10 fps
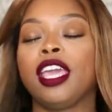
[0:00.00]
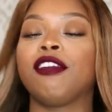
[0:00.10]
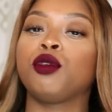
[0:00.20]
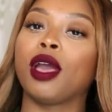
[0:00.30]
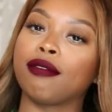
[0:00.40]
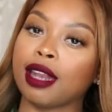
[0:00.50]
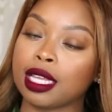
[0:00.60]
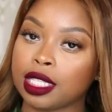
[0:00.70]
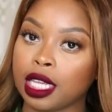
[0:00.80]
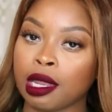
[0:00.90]
If you have
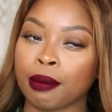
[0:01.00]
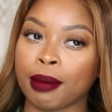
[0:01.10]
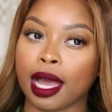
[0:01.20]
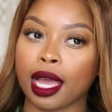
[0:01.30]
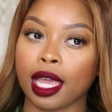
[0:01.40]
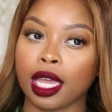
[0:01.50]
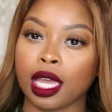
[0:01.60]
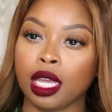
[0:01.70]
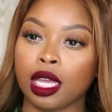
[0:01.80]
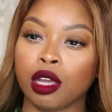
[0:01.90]
not seen my